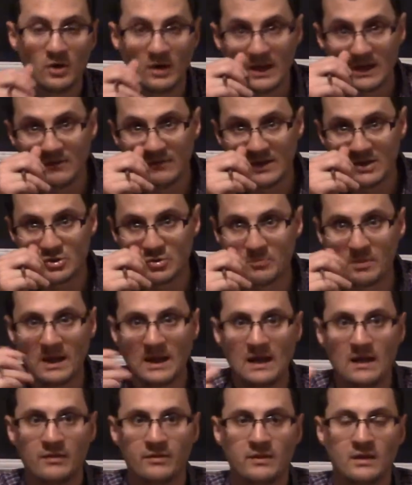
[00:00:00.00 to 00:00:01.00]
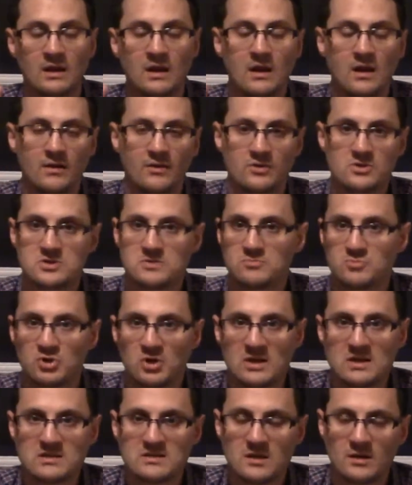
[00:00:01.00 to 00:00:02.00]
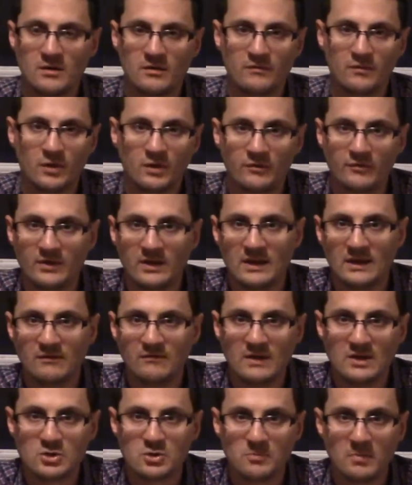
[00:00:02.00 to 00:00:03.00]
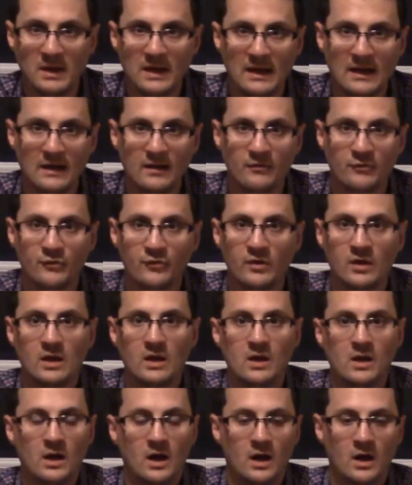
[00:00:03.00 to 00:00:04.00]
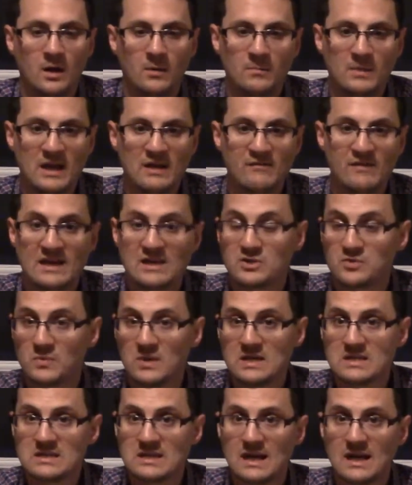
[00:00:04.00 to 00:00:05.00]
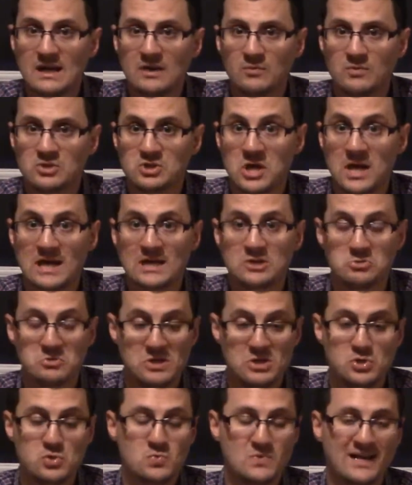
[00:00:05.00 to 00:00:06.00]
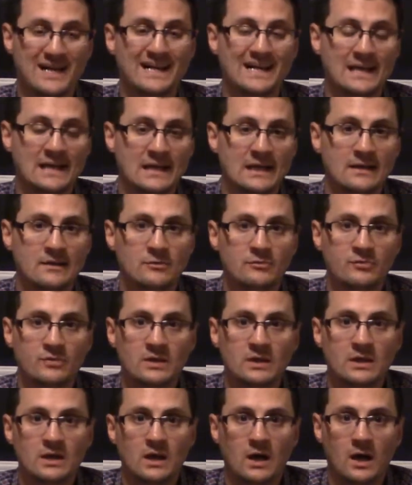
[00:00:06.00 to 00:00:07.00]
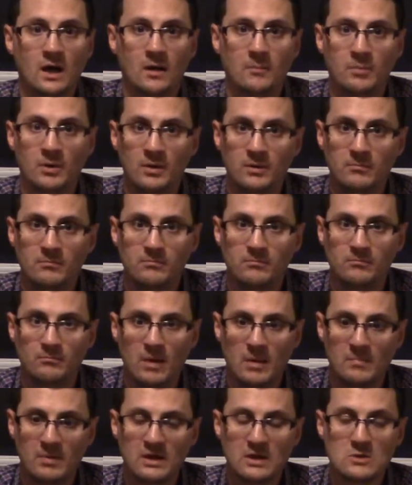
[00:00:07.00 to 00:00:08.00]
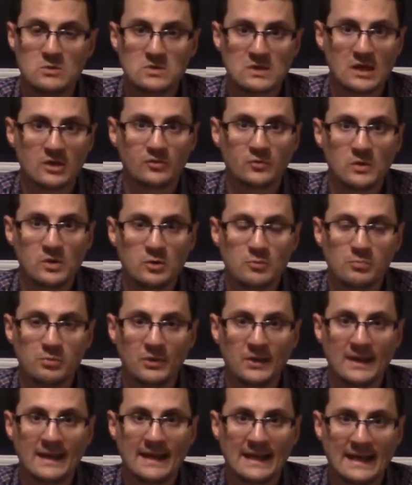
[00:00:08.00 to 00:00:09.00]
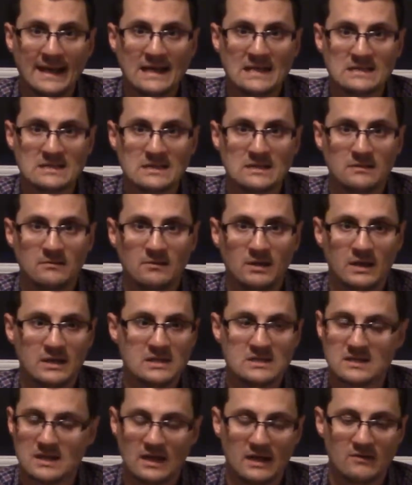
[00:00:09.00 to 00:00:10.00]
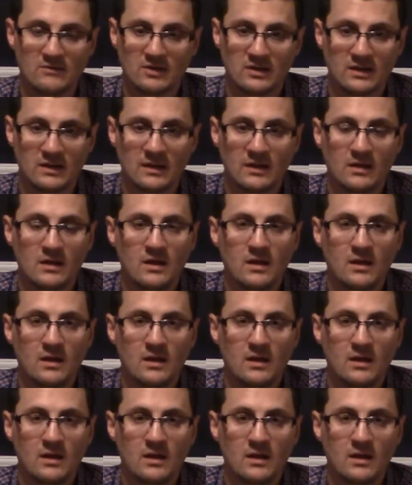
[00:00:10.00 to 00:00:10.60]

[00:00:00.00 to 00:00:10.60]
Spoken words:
in an adventure path. There's some traits that are involved in adventure paths. Advanced Race Guide, which I actually do not have, but my buddy whose house we do play at has it. He's got everything.